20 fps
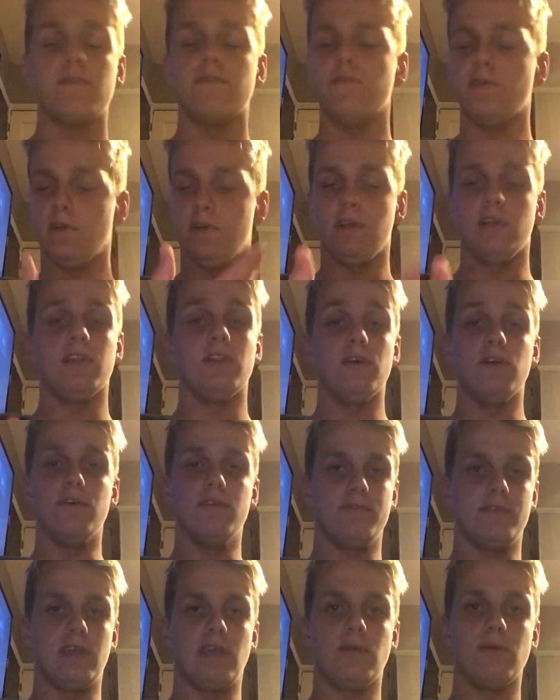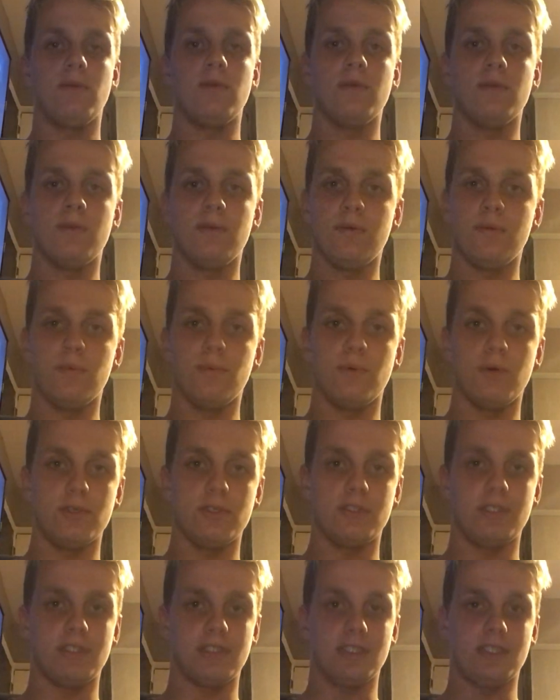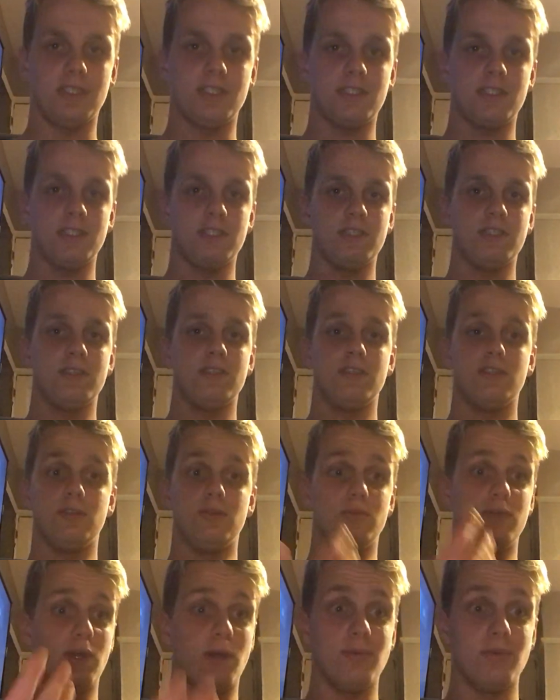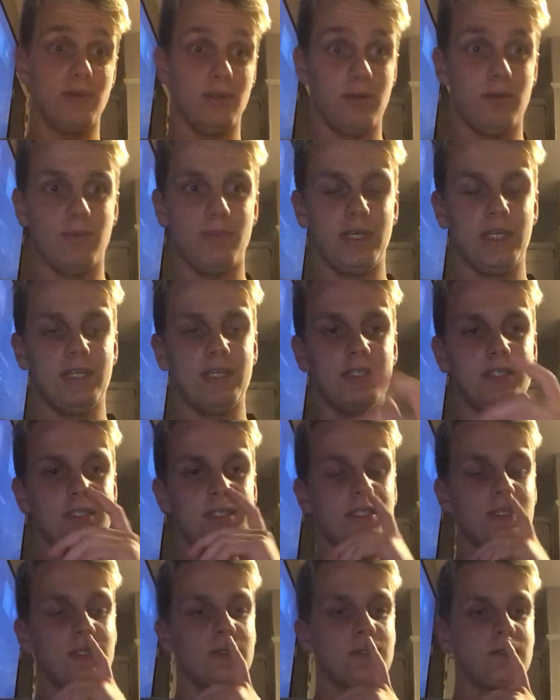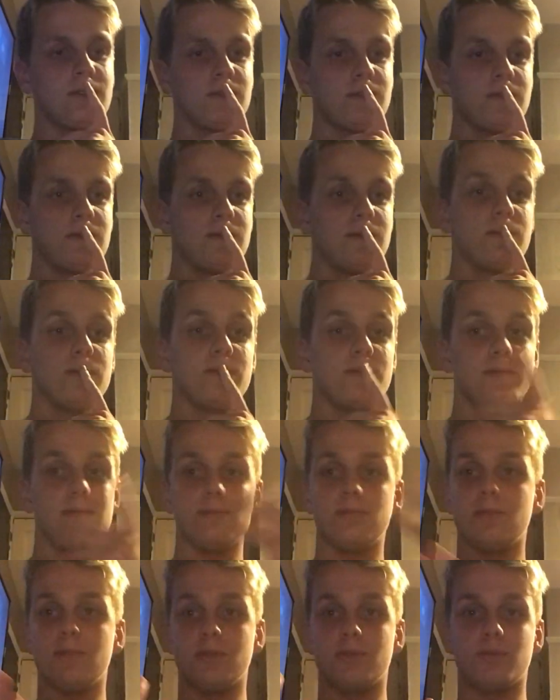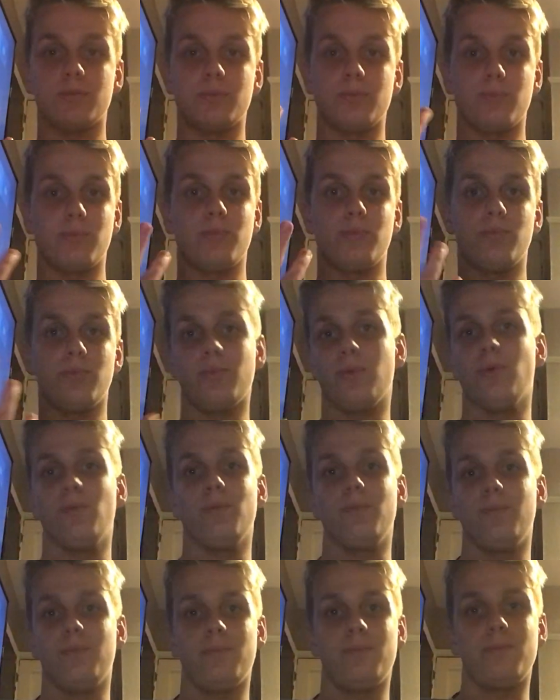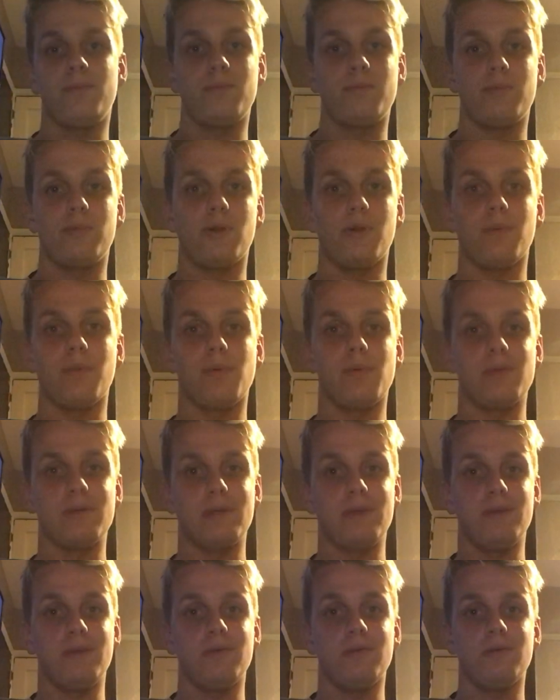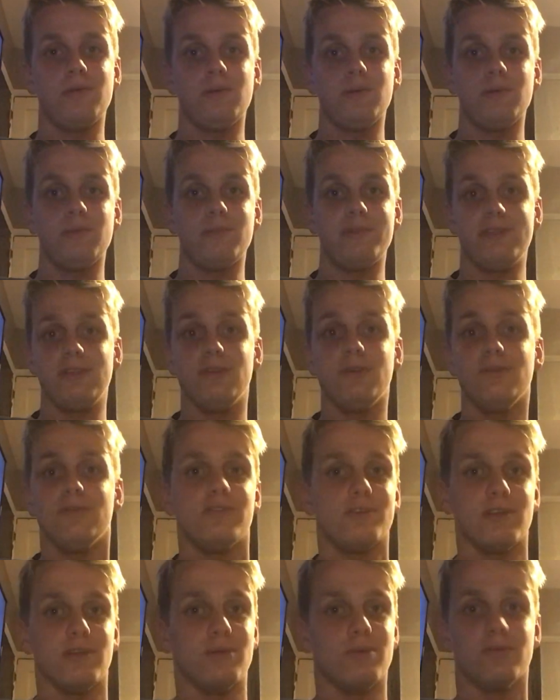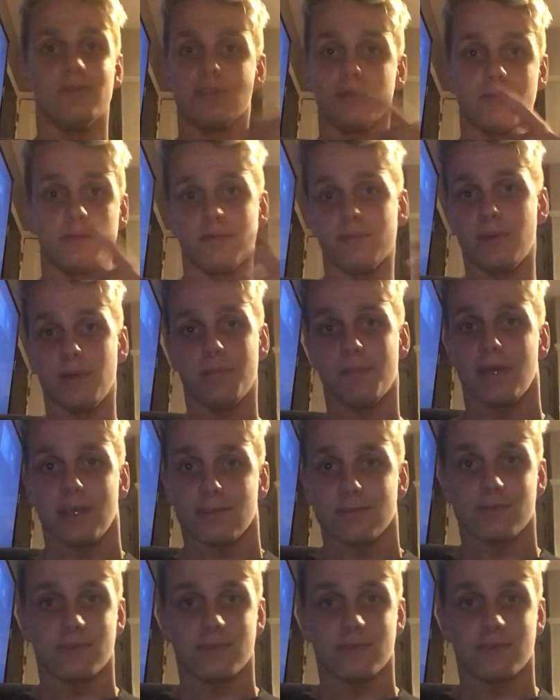For a lot of you watching this who don't know me, this will probably be new to you. Some of my best